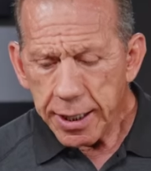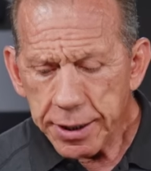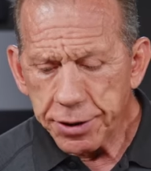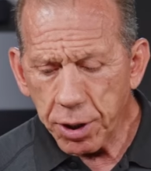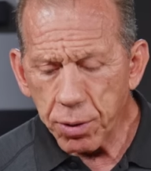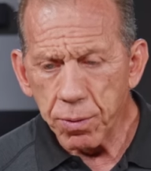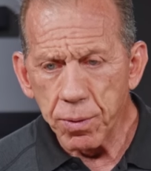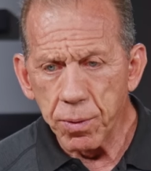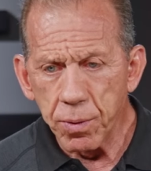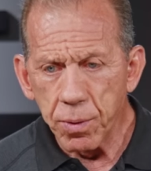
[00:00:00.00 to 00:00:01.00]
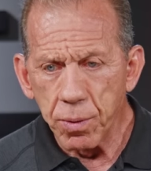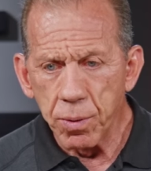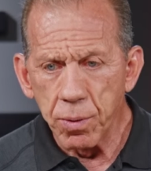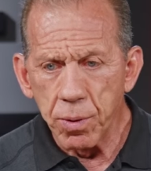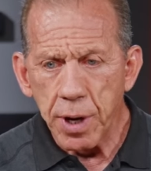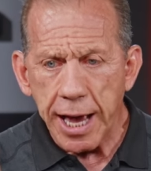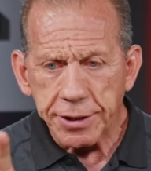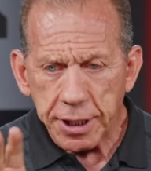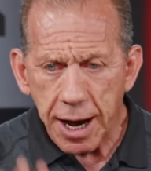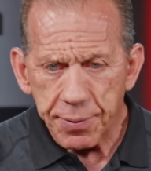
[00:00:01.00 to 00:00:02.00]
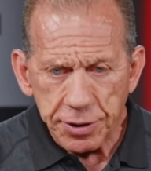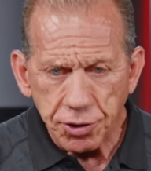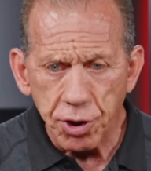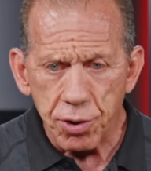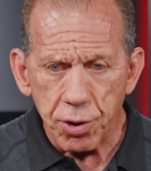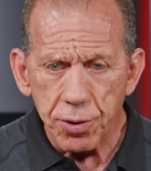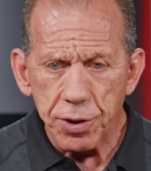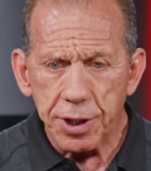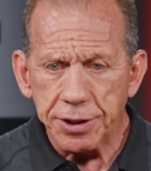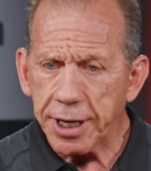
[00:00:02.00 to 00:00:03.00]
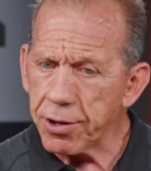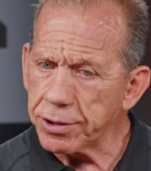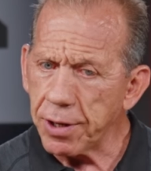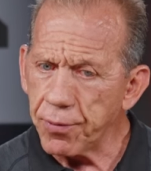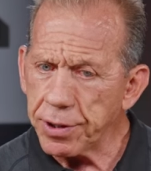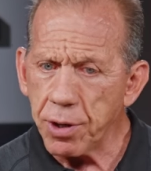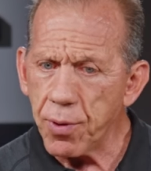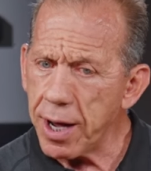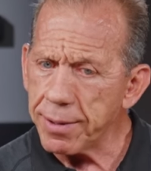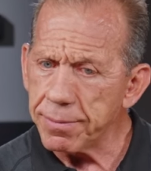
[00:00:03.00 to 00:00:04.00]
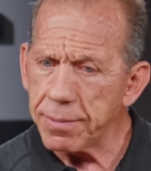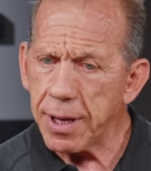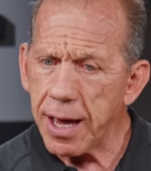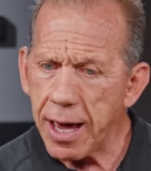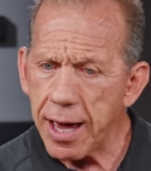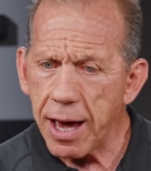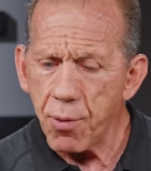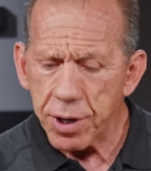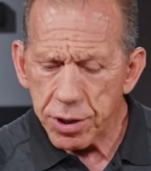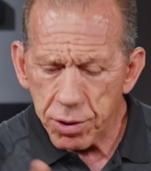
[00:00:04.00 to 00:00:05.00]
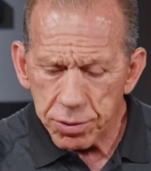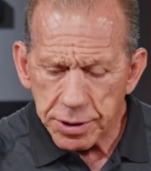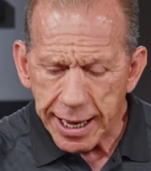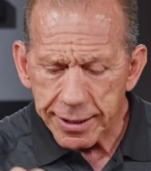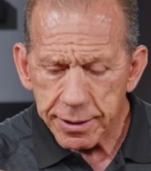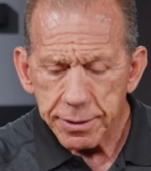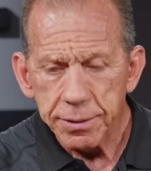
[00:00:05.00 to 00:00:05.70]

So, as a competition shooter, you could say to yourself, well, you know what? I, I want to use that